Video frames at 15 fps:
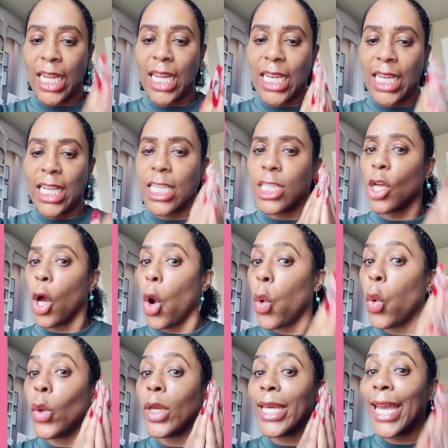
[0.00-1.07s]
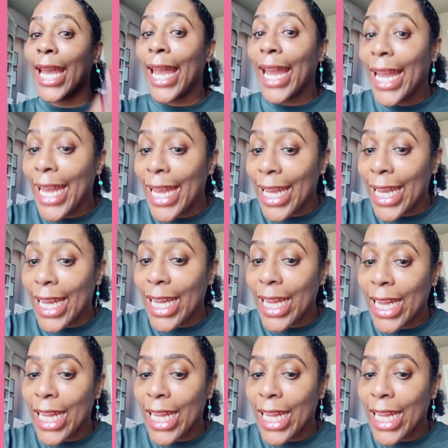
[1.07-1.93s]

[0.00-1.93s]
it is okay.